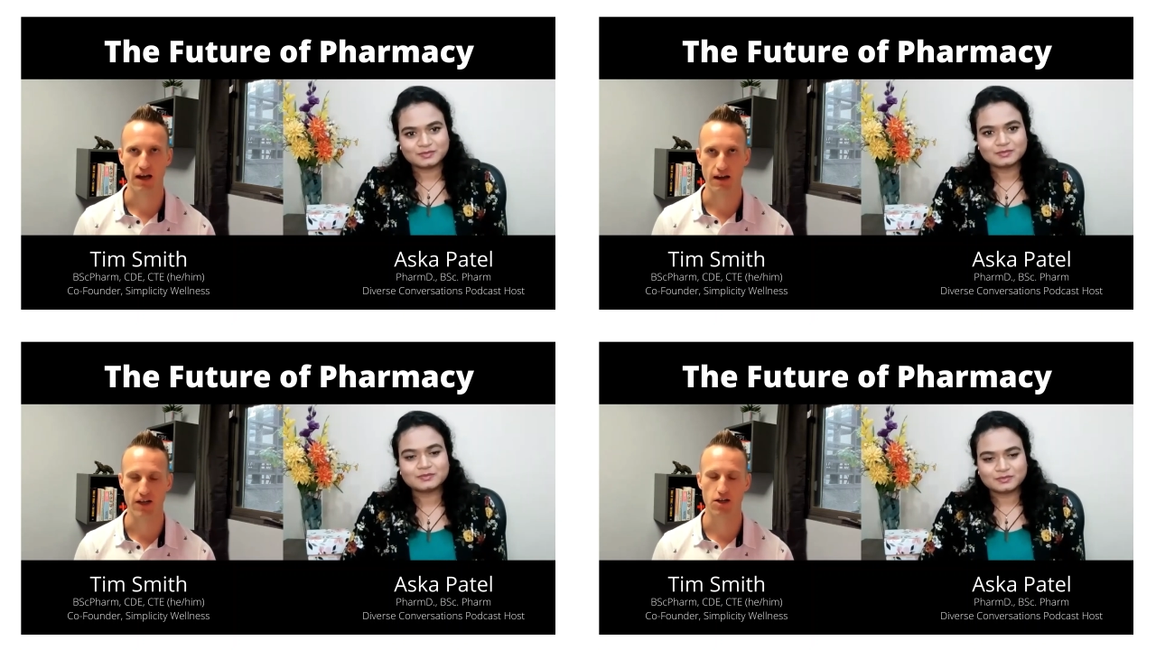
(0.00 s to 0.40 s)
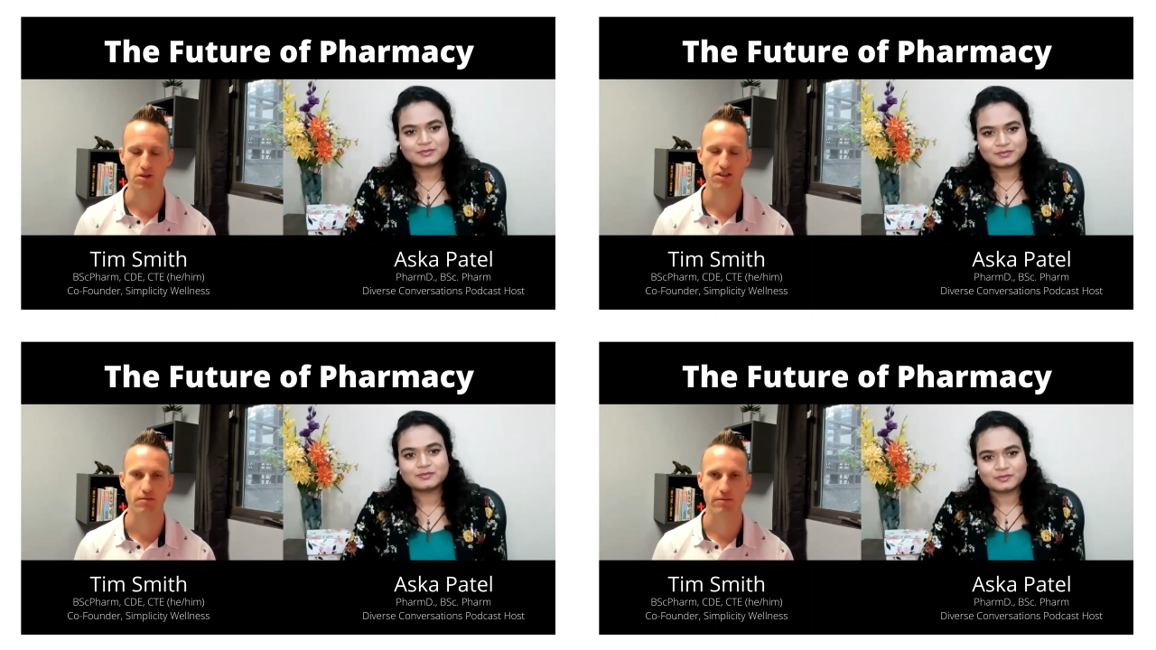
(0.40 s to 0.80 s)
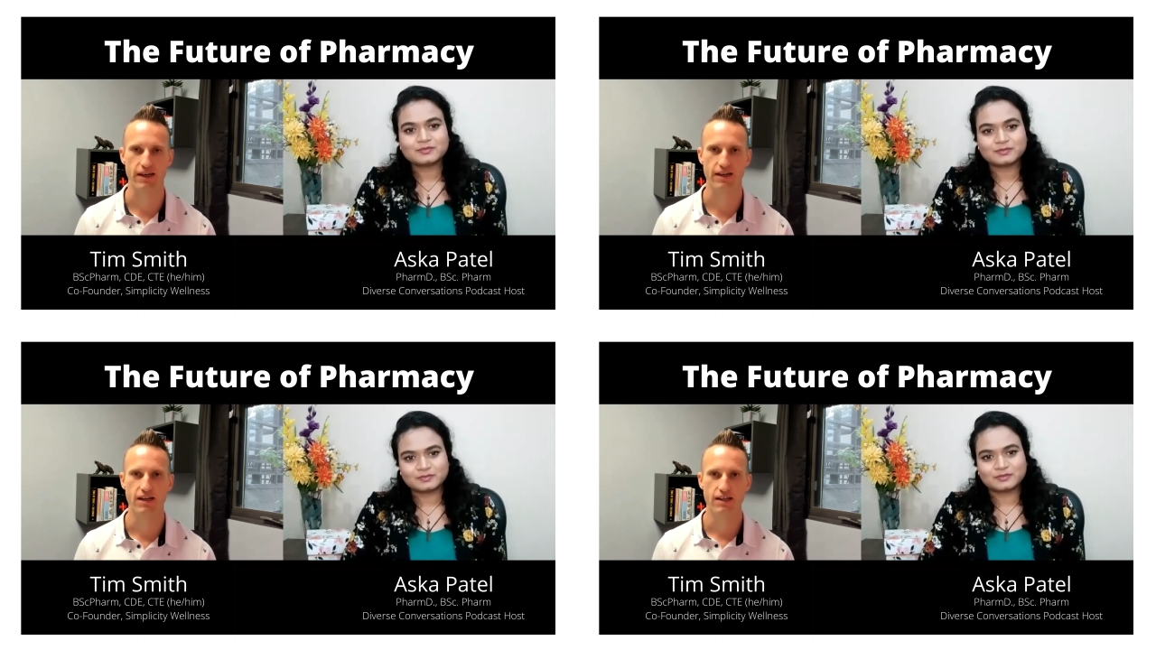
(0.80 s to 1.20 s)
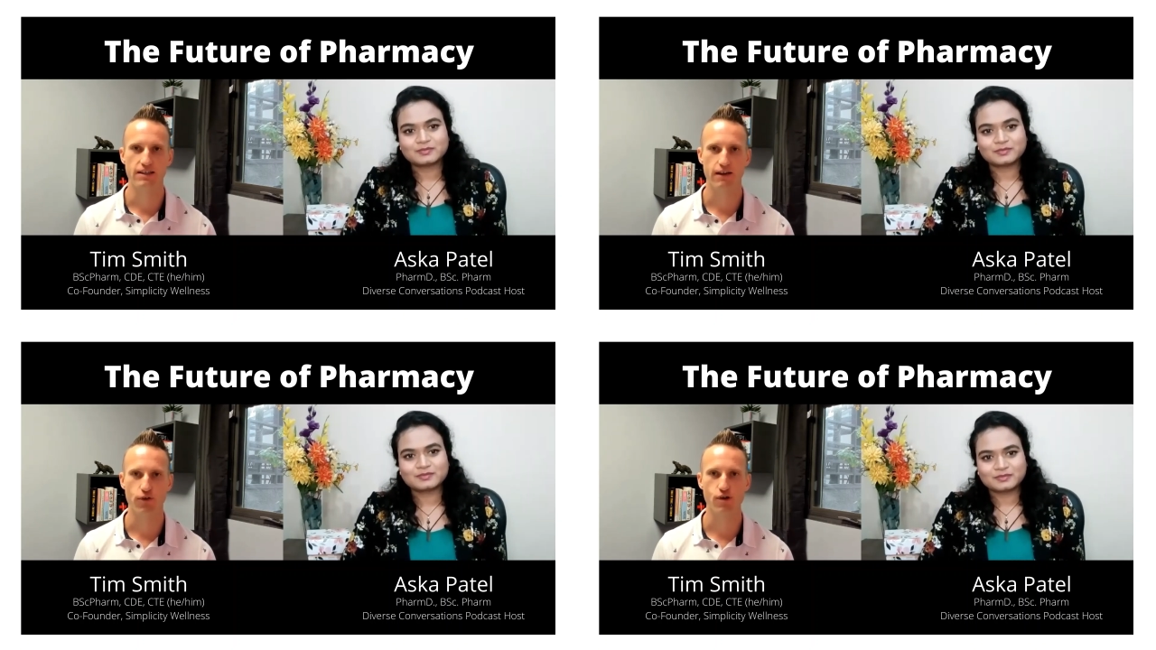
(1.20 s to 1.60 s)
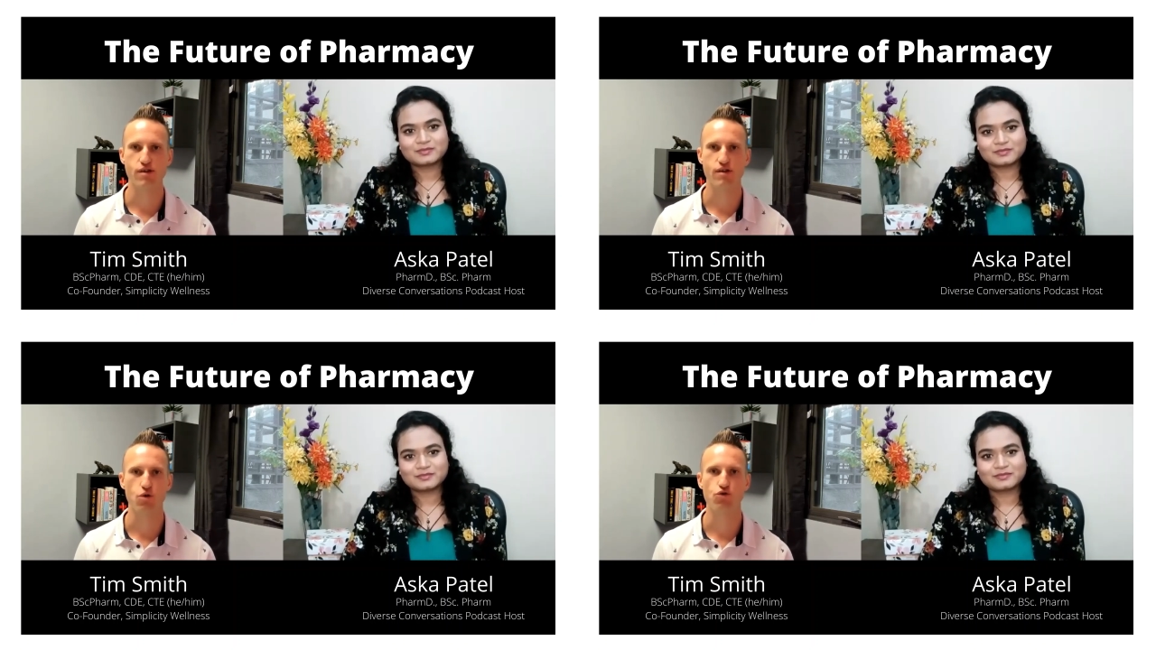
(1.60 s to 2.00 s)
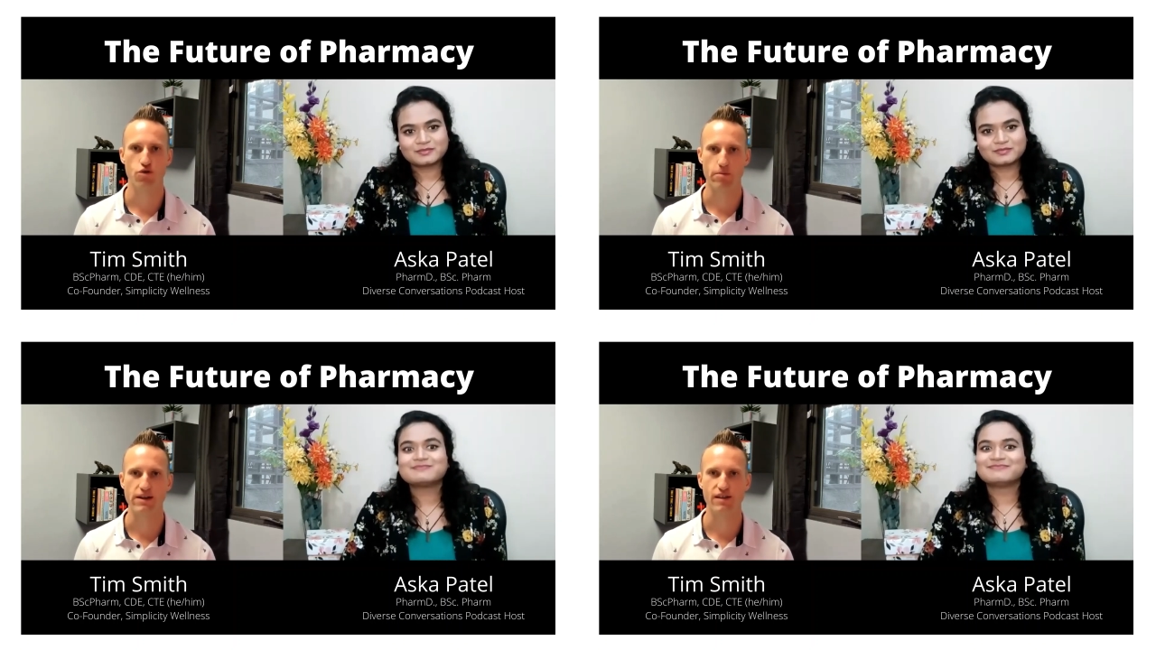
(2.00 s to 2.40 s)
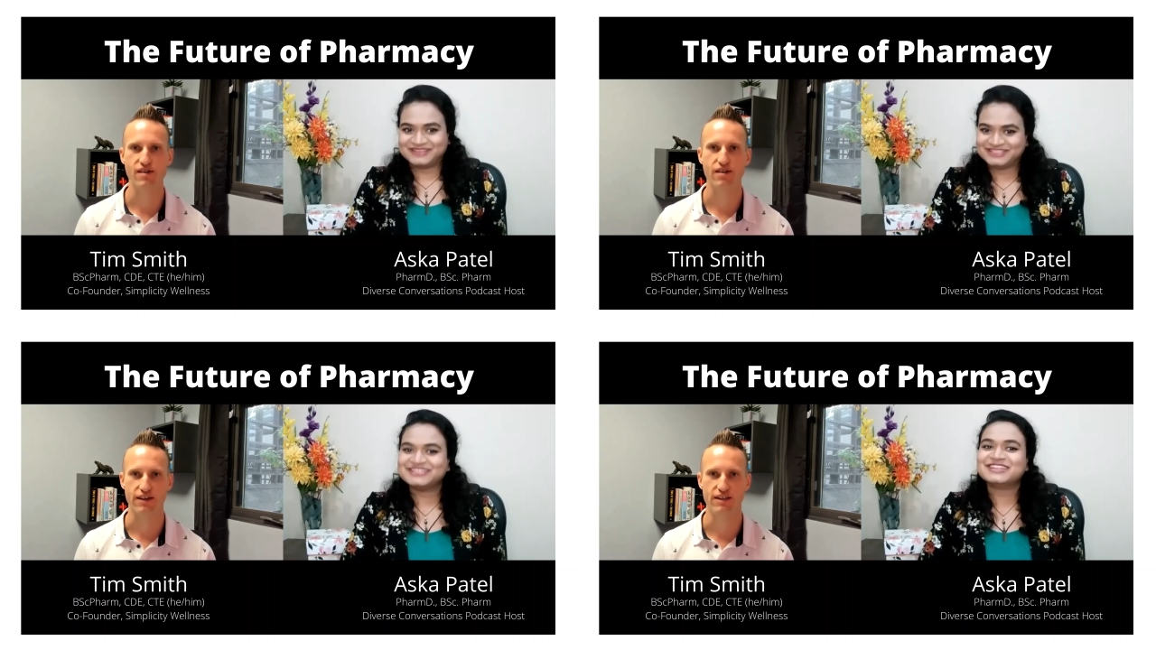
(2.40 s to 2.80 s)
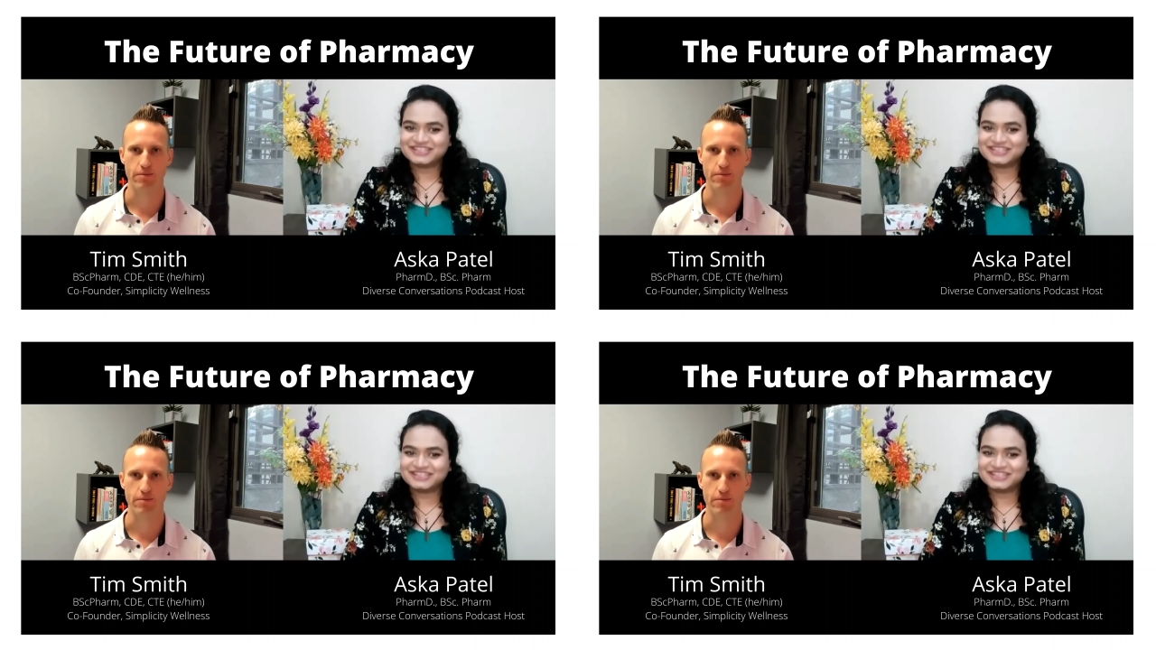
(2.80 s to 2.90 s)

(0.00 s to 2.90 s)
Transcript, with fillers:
Speaker 1: available to me differs so tremendously